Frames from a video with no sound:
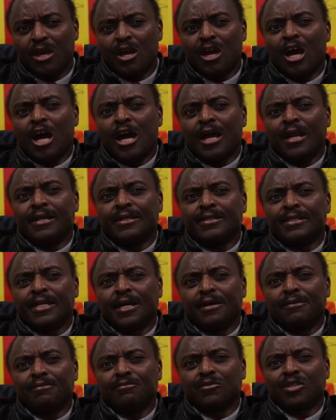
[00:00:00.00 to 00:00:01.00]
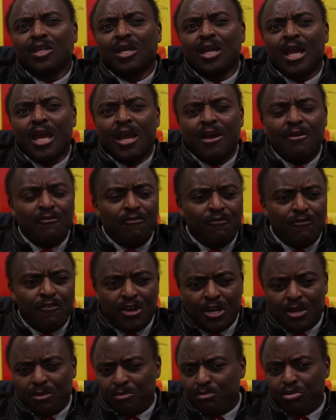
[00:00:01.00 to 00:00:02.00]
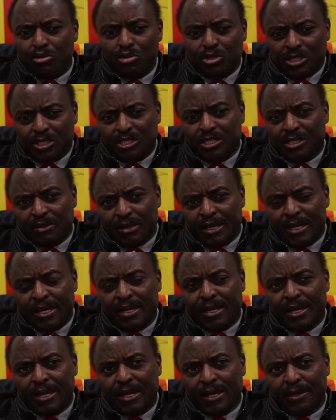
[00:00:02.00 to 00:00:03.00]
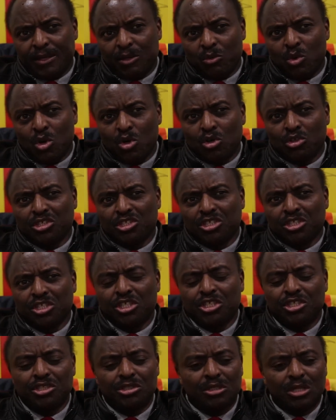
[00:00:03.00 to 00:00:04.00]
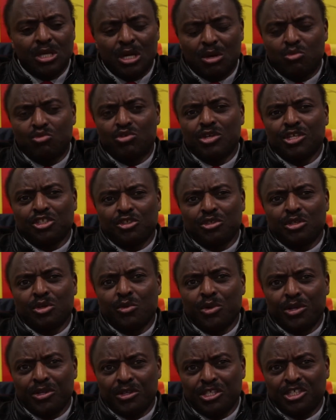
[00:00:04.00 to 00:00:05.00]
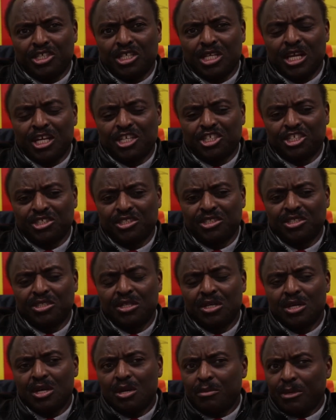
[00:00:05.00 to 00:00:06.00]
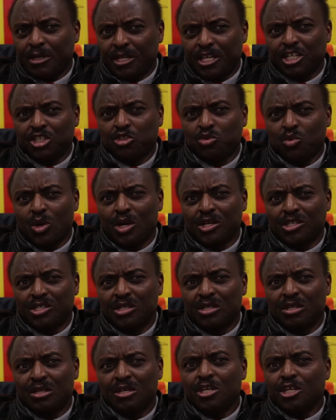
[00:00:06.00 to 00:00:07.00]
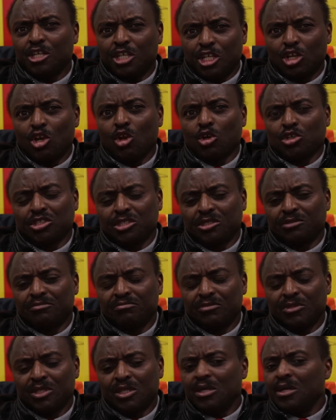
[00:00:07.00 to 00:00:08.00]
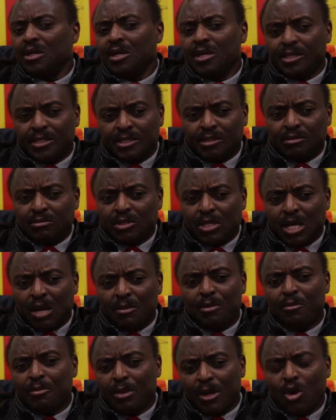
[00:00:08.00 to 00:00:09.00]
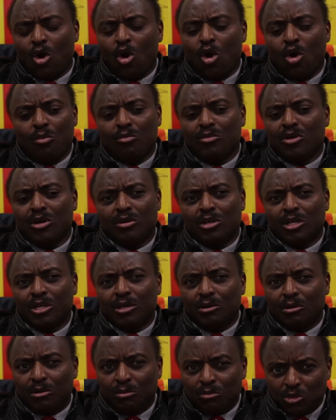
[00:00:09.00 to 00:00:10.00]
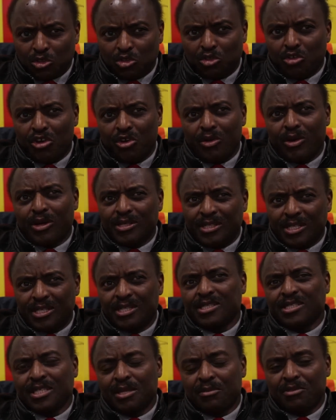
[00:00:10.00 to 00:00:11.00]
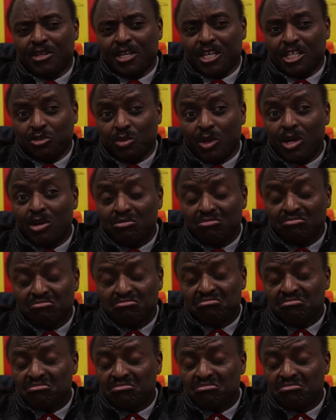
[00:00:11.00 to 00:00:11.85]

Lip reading: and every pundit and the world said Kaunda is going to win these elections. But guess what? He lost. Coming back home, Muzorewa did the same thing as well,